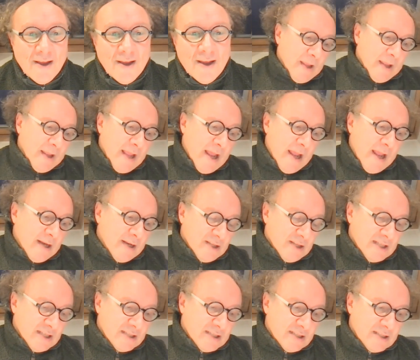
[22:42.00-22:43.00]
Again,
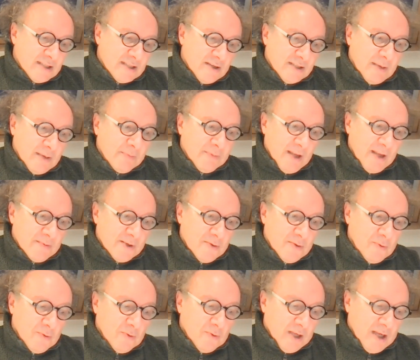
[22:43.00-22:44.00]
this is sometimes
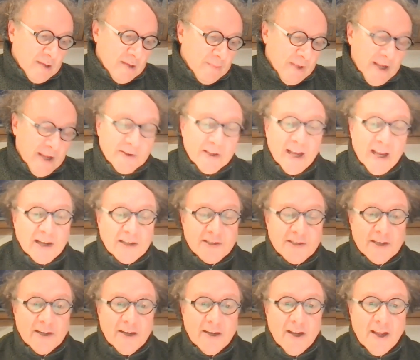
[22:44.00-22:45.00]
called
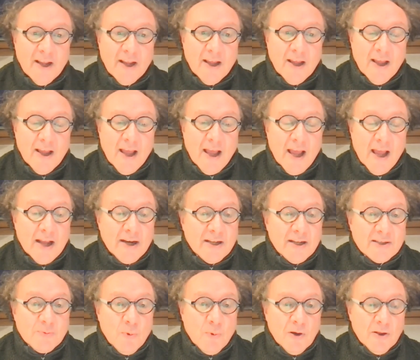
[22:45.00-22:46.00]
eotaxin, and
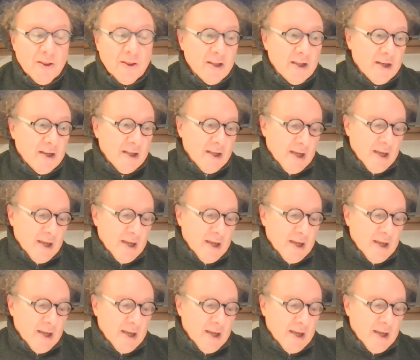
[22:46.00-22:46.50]
it's one that